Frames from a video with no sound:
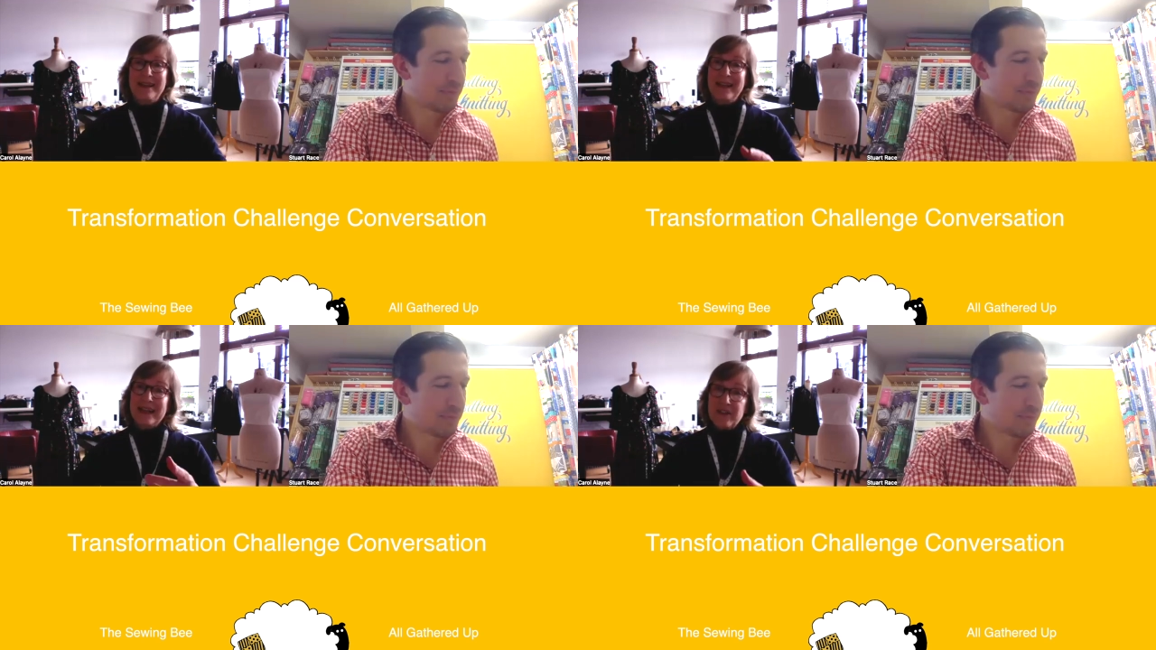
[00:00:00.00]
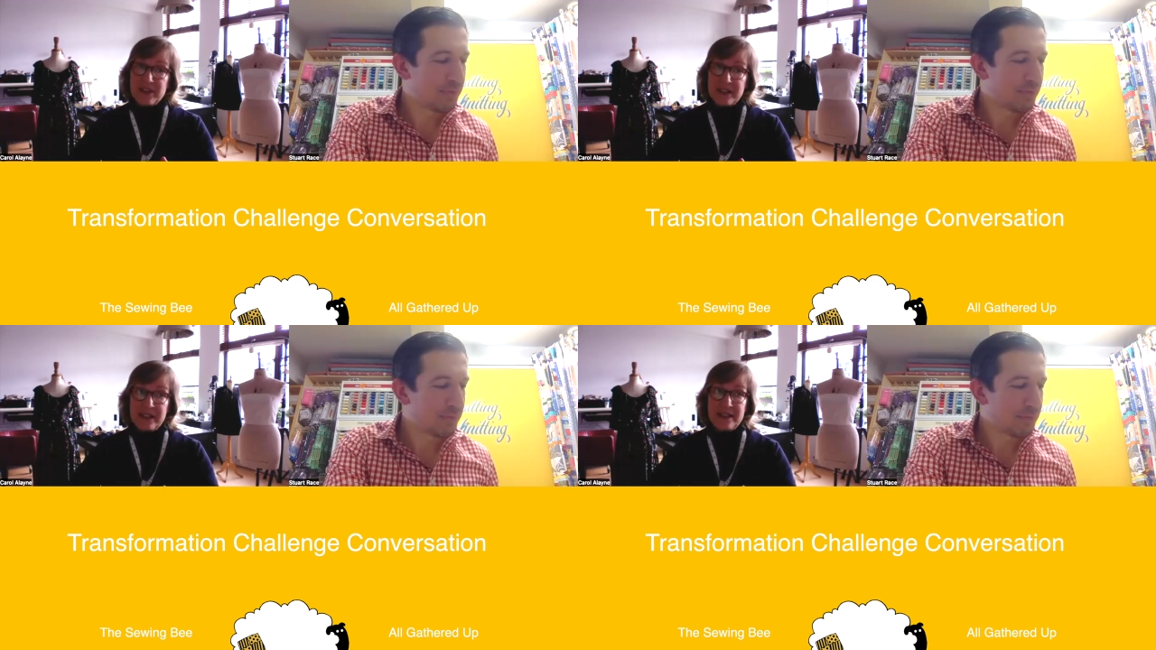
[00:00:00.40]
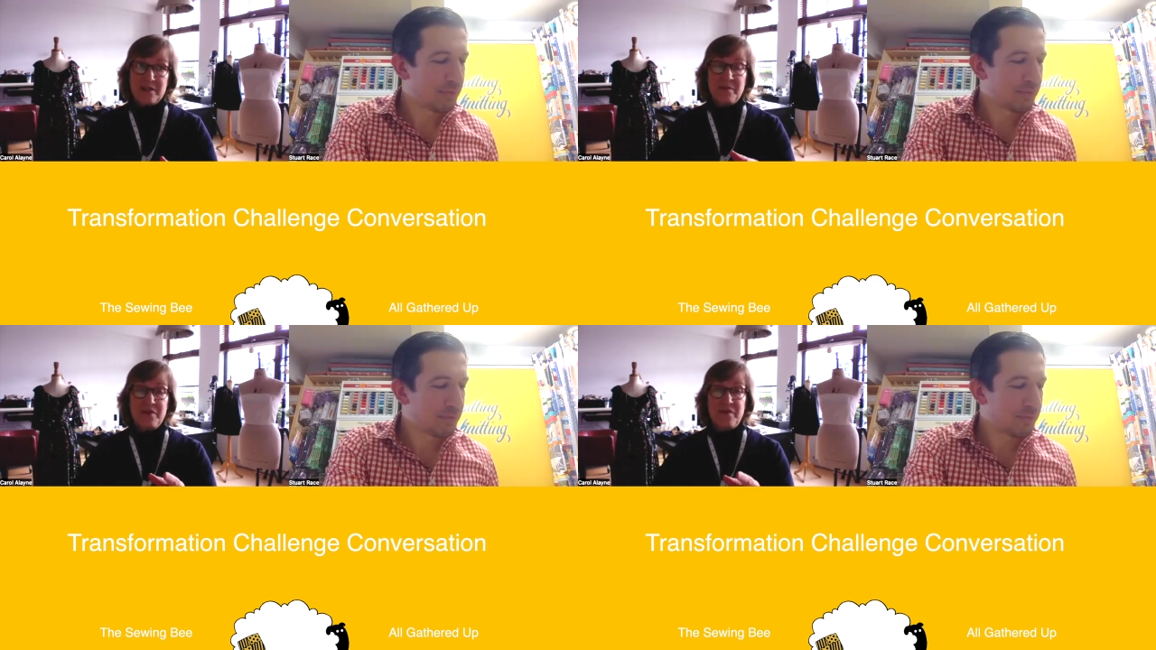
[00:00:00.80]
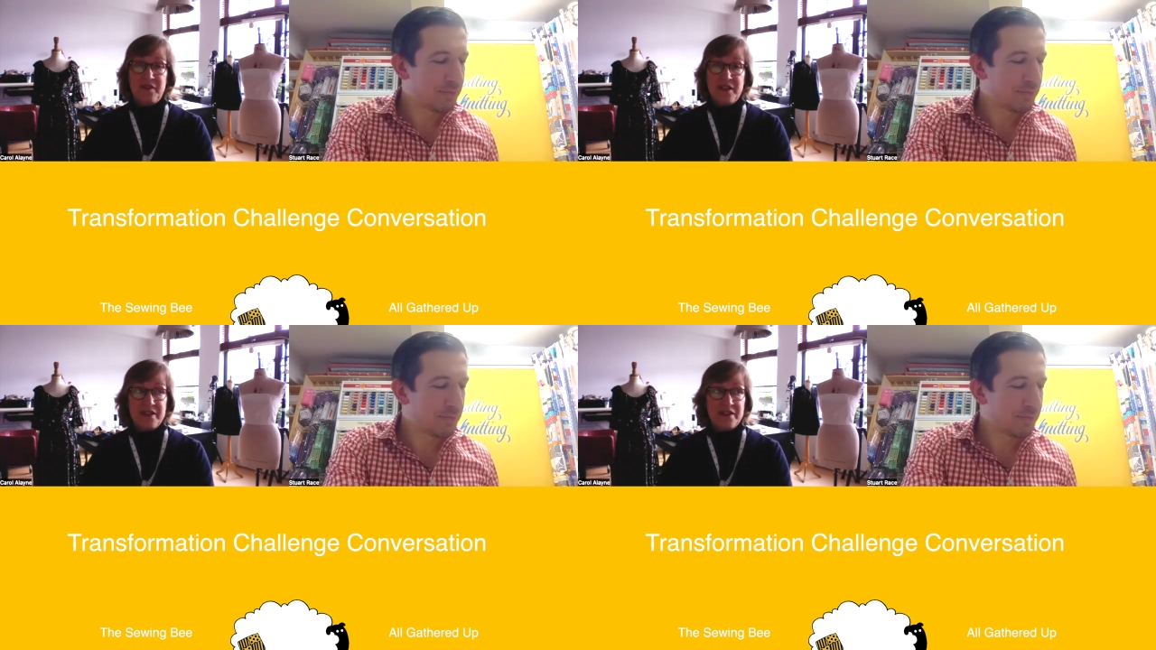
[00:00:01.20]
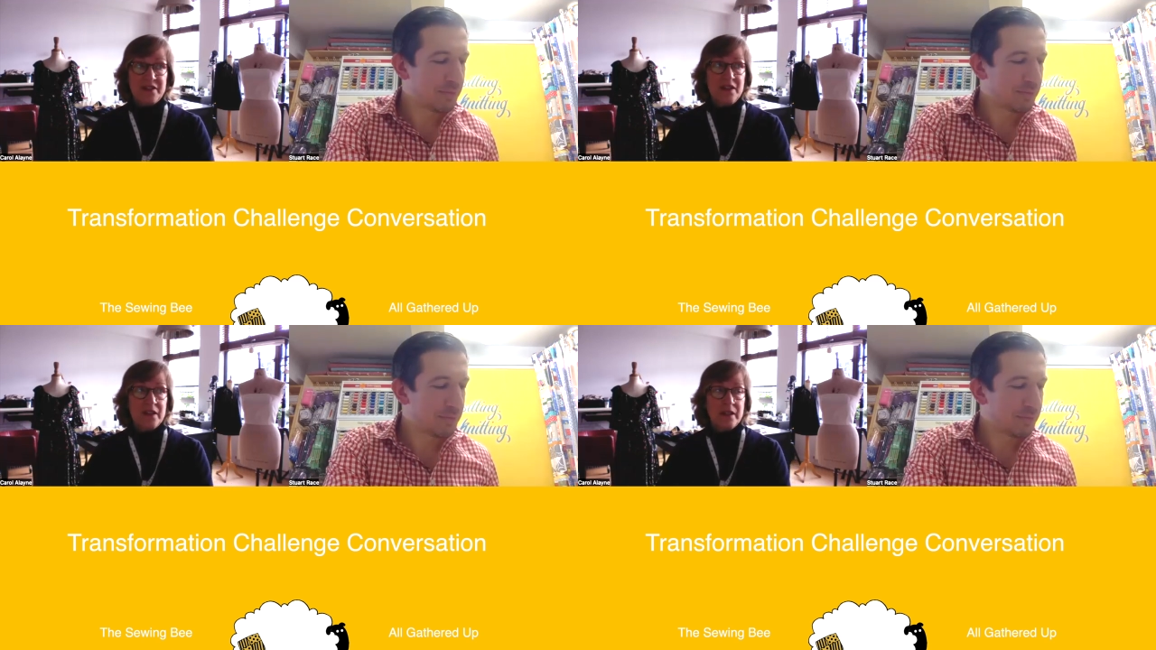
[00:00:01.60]
Speaker 1: And actually, let's be
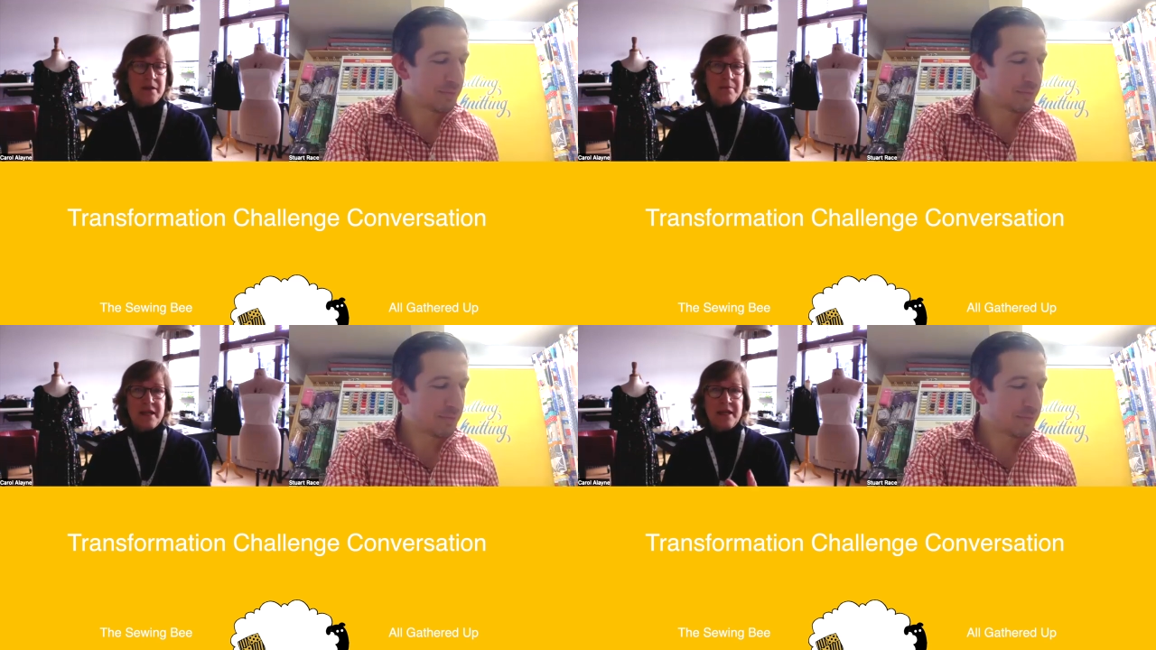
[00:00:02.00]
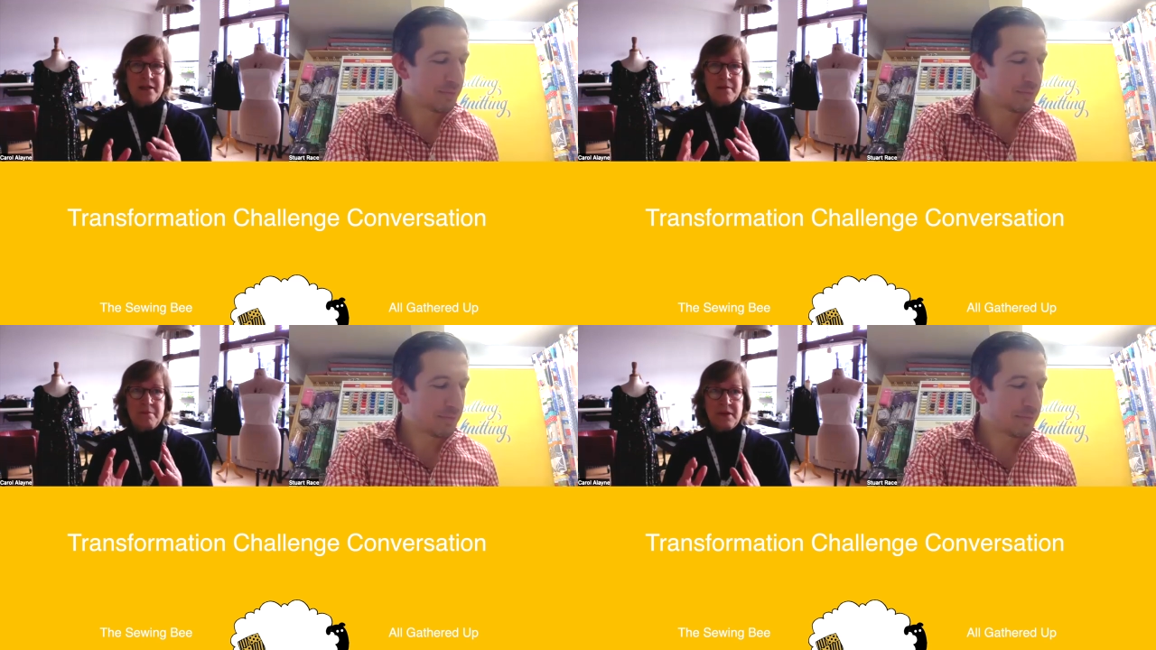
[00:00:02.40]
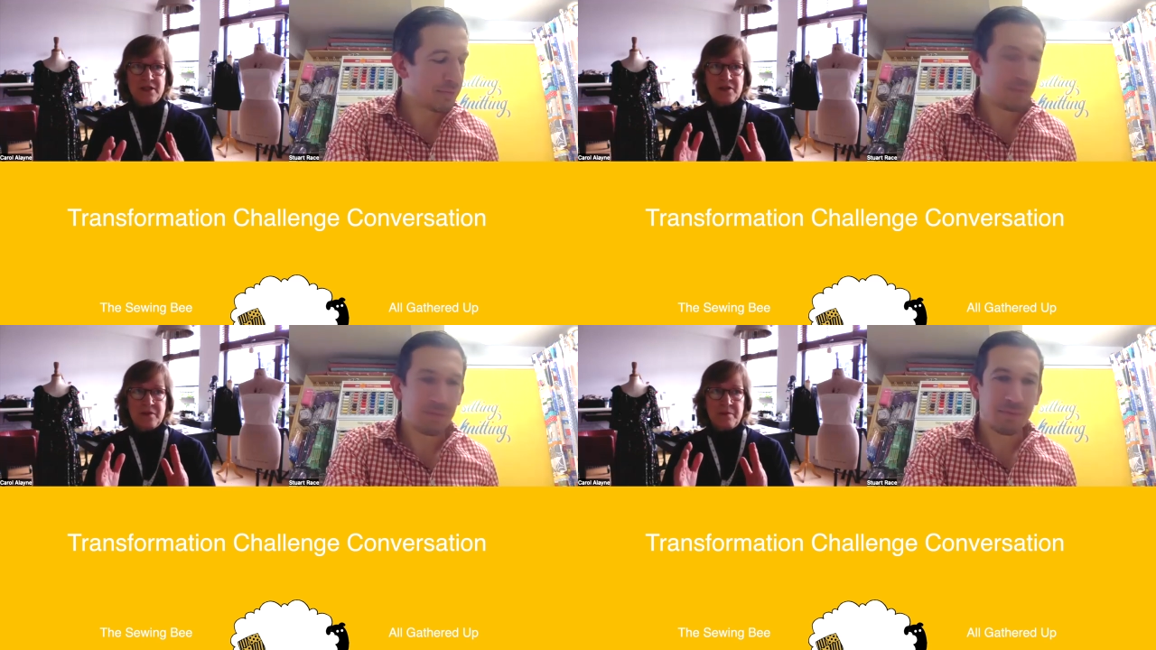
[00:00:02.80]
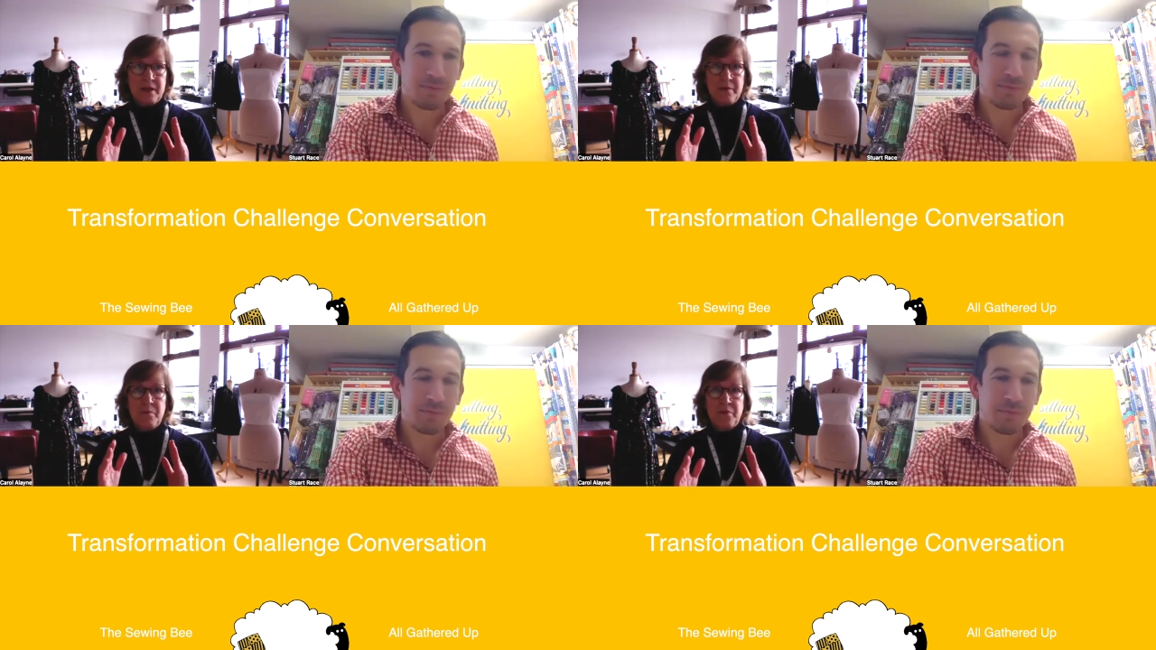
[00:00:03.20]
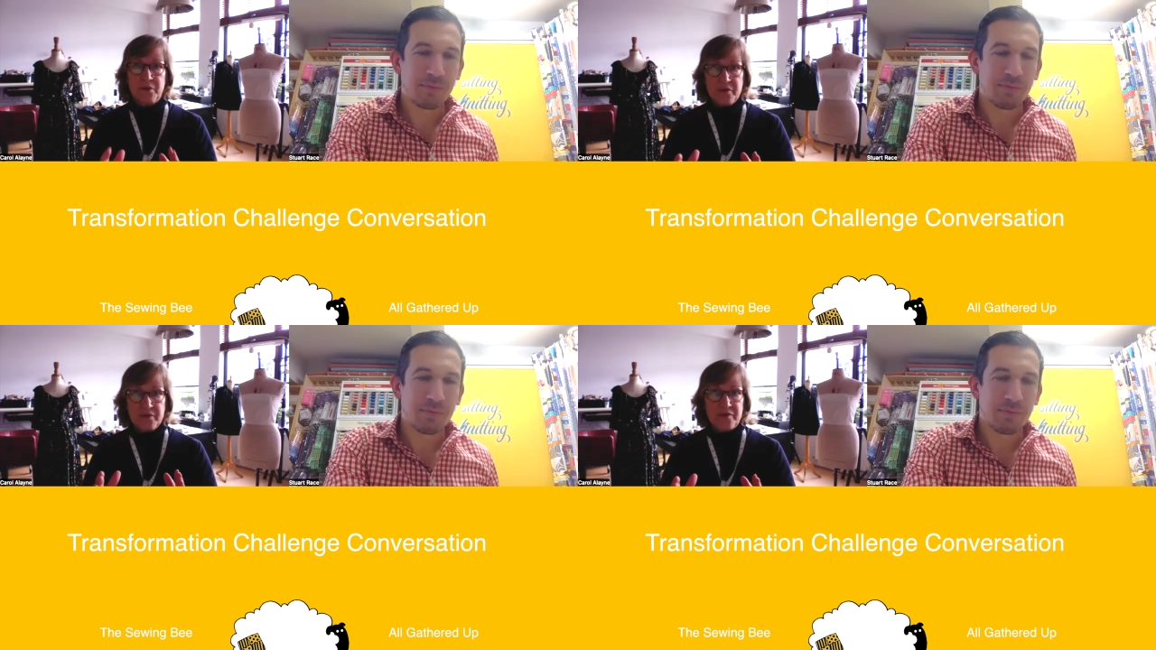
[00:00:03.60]
fair, he made a much
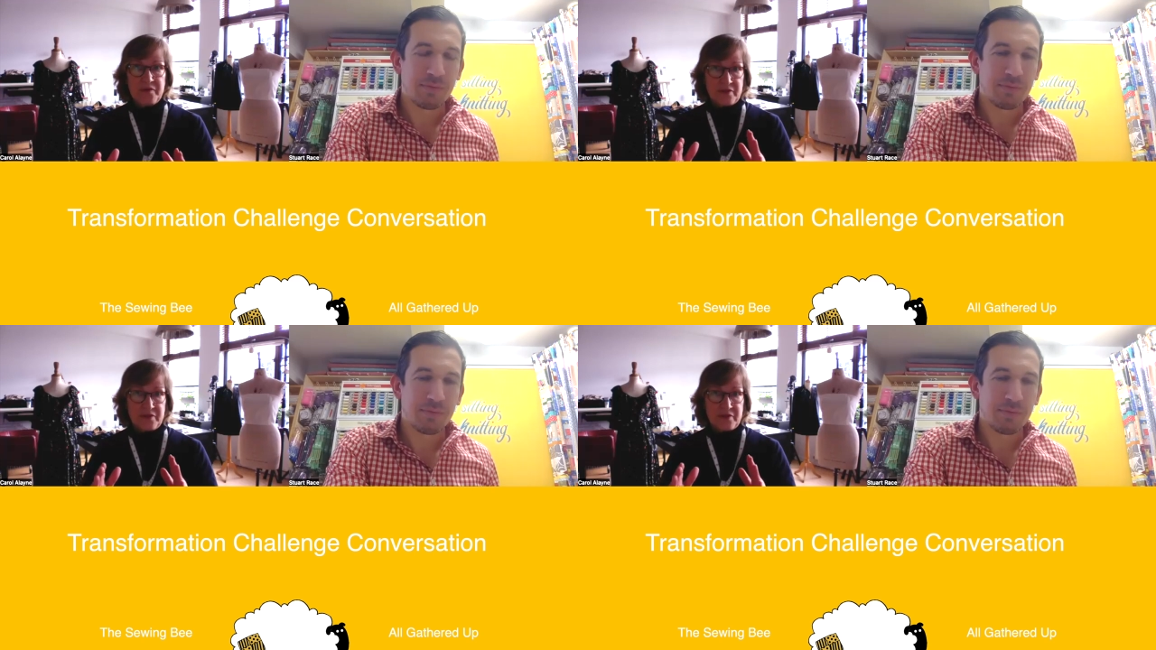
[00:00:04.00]
improved